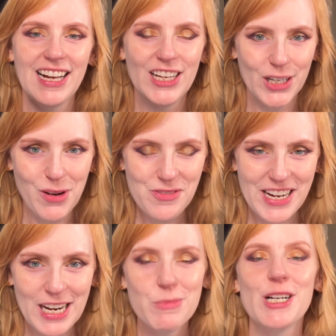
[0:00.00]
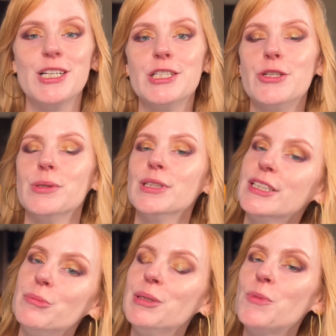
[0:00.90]
go off camera to do a little
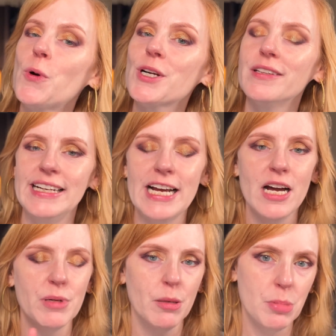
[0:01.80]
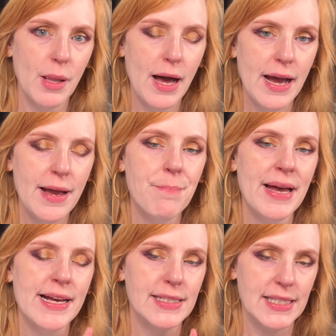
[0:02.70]
bit more cleanup, apply
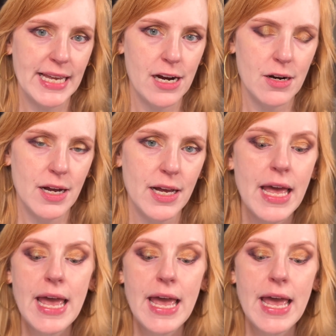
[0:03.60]
mascara,